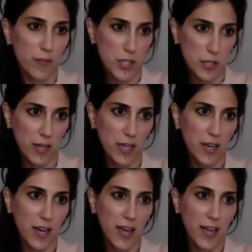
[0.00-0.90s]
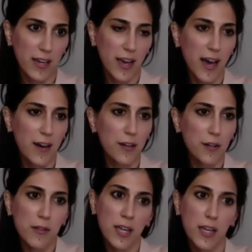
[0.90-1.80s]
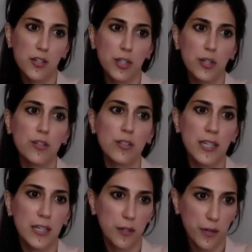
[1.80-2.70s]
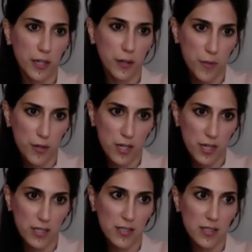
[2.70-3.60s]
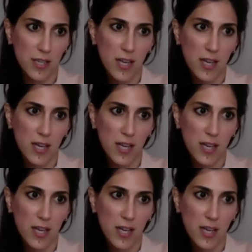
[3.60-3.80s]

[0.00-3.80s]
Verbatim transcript: doing and how do you engage local Inuit communities